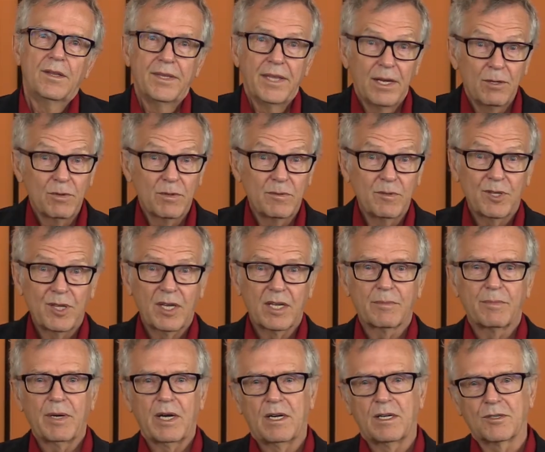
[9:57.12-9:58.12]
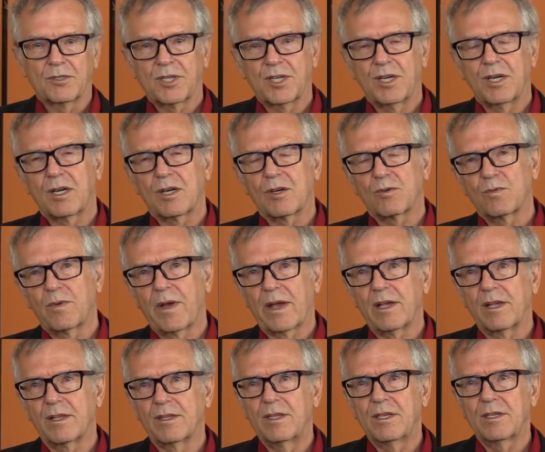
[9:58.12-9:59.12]
Then when we think about
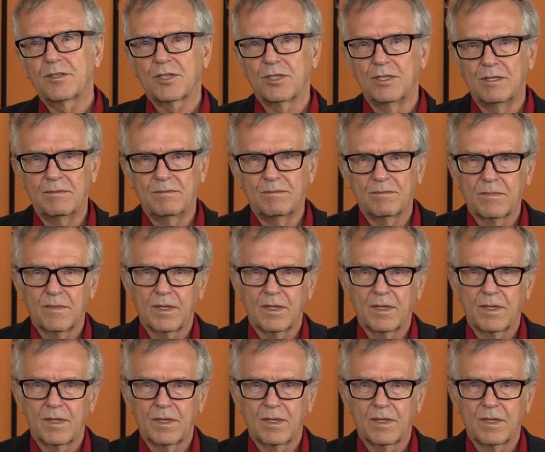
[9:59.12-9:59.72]
recognition,